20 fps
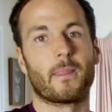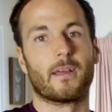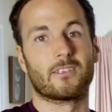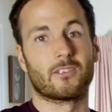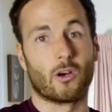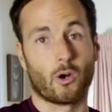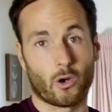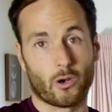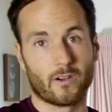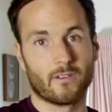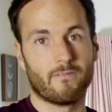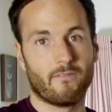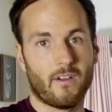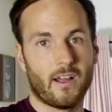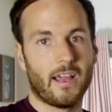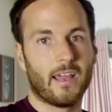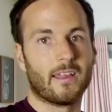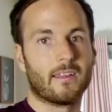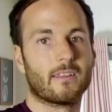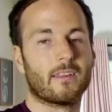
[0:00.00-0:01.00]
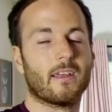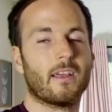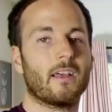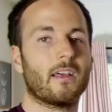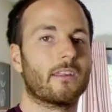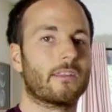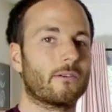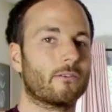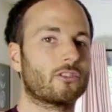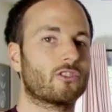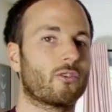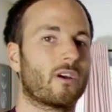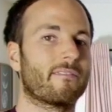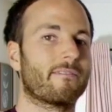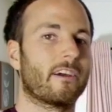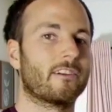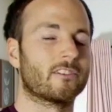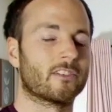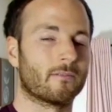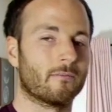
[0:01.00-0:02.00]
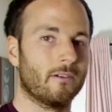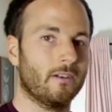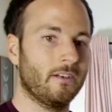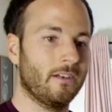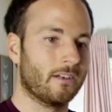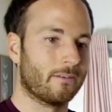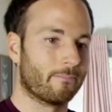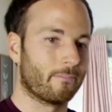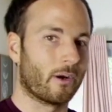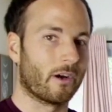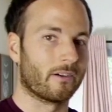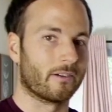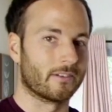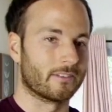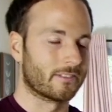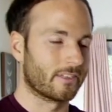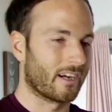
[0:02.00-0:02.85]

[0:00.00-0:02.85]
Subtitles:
It's hard to find those joint venture partners.